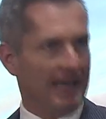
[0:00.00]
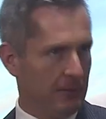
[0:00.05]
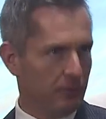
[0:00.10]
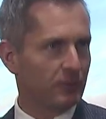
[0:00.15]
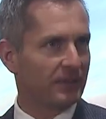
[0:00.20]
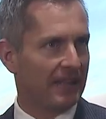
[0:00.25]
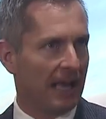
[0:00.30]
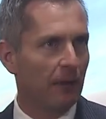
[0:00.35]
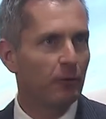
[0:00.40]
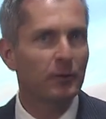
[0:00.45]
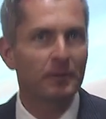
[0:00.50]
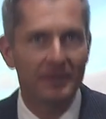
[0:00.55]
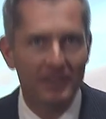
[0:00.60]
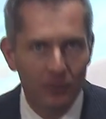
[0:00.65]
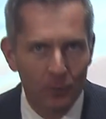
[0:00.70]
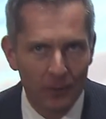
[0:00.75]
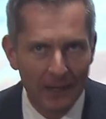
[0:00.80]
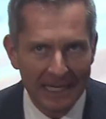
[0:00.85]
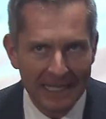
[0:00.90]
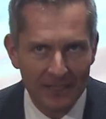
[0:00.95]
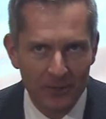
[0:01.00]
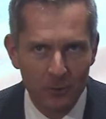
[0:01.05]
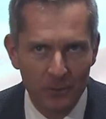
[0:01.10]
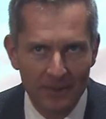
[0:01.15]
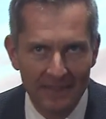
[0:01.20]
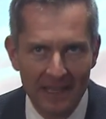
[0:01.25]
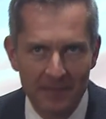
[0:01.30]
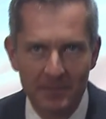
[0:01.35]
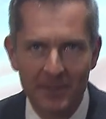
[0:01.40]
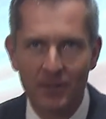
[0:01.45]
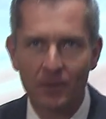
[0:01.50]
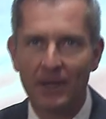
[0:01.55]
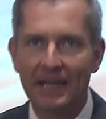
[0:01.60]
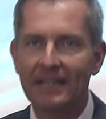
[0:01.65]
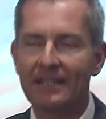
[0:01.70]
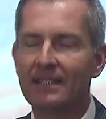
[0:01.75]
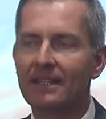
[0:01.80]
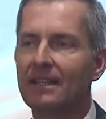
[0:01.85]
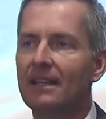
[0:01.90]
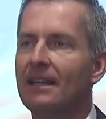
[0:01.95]
That would, that would be great, wouldn't that be
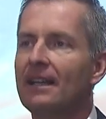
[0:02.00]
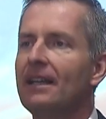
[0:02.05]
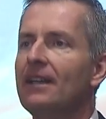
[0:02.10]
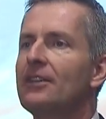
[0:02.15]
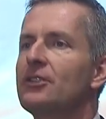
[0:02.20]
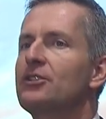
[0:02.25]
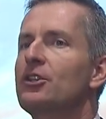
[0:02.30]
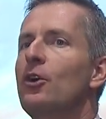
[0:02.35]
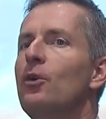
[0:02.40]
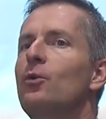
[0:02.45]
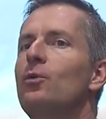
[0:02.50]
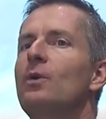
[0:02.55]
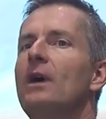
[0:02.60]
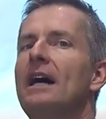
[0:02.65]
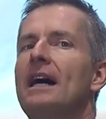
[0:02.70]
great? So